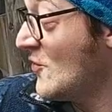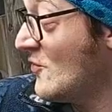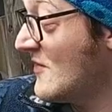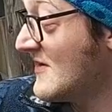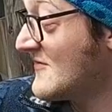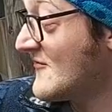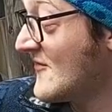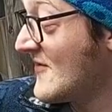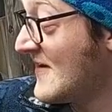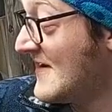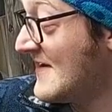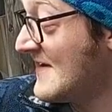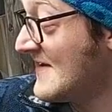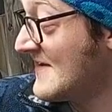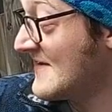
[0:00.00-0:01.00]
which
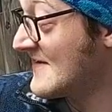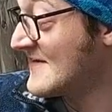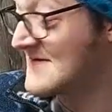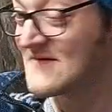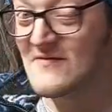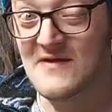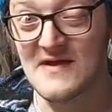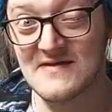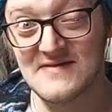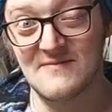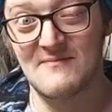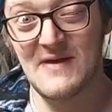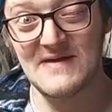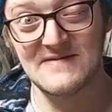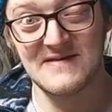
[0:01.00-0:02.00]
is, considering it has the
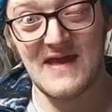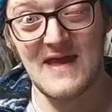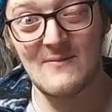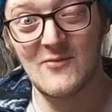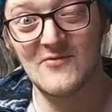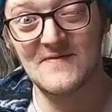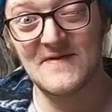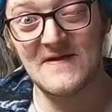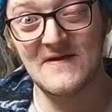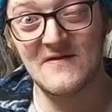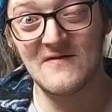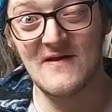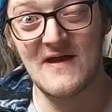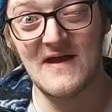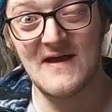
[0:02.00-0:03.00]
best cables
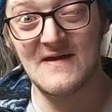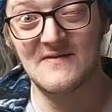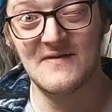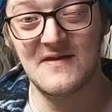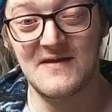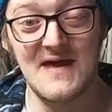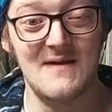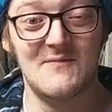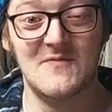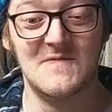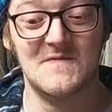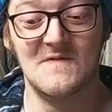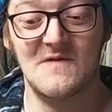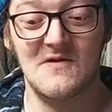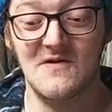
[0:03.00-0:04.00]
here and the
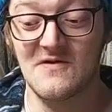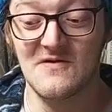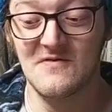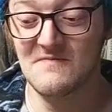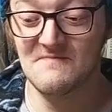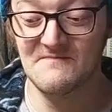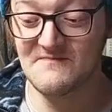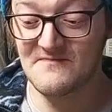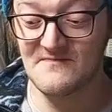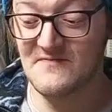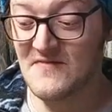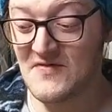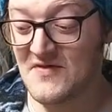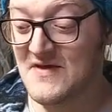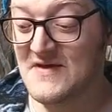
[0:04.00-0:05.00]
adapters are all,
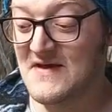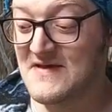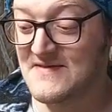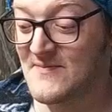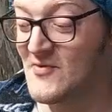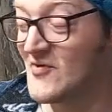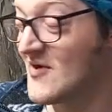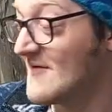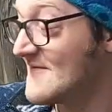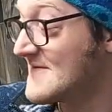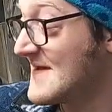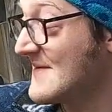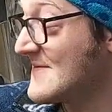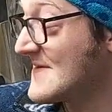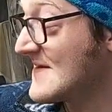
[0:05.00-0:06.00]
it's pulling off the
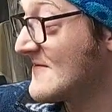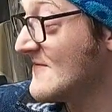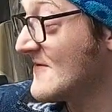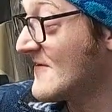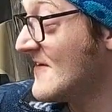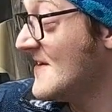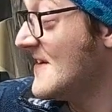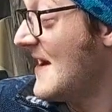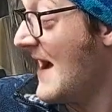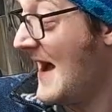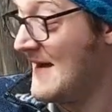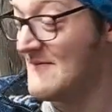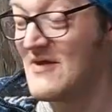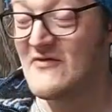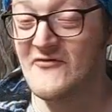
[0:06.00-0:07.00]
same signal here.
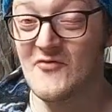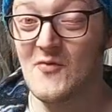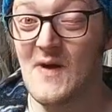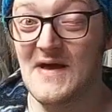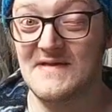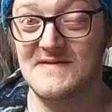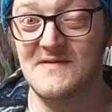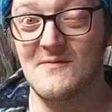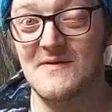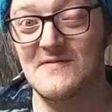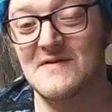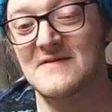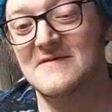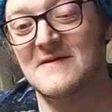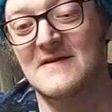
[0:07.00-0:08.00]
I'm not sure why it's
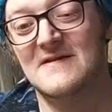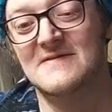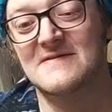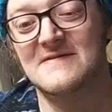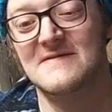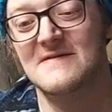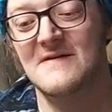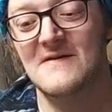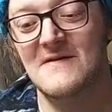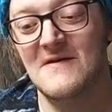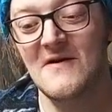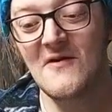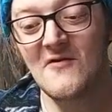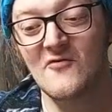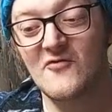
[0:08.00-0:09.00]
doing this. It's
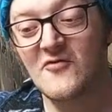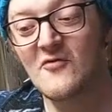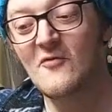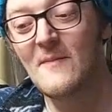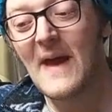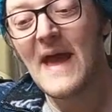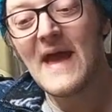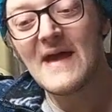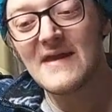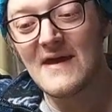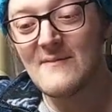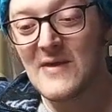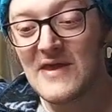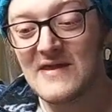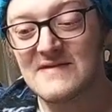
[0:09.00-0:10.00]
too bad.
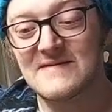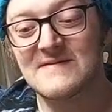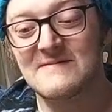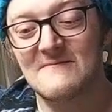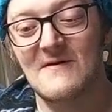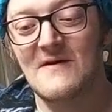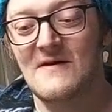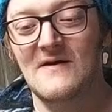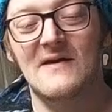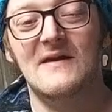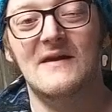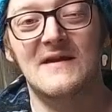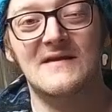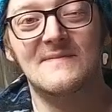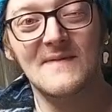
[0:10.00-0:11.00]
I mean, it's
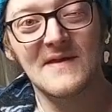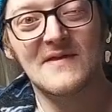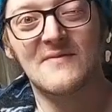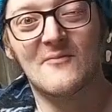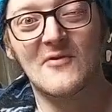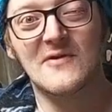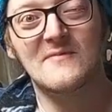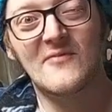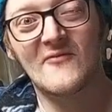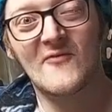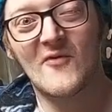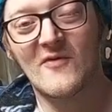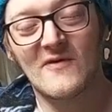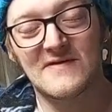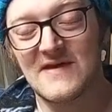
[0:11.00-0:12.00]
been to the brink
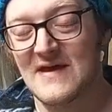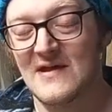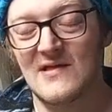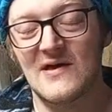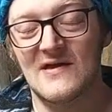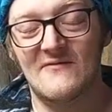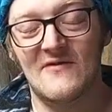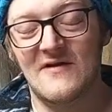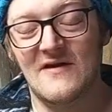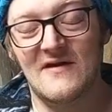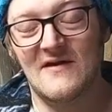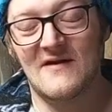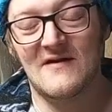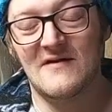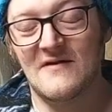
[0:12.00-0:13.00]
before. It's had a lot of
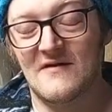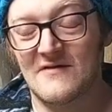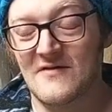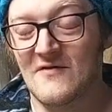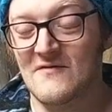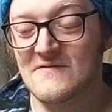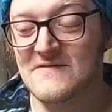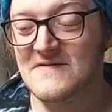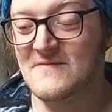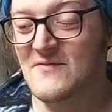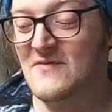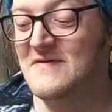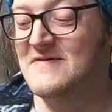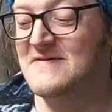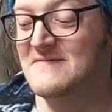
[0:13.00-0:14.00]
occurrences
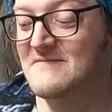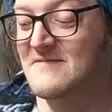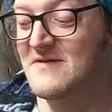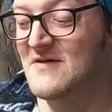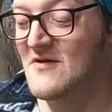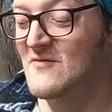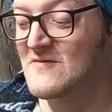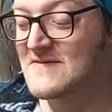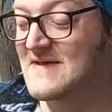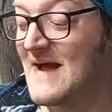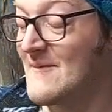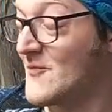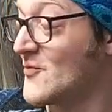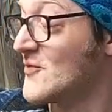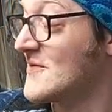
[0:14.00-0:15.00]
where it's,
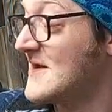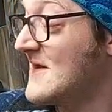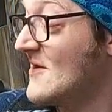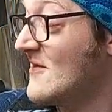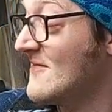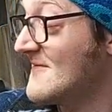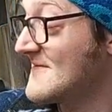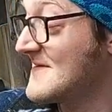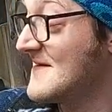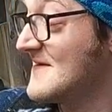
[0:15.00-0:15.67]
stopped working all of a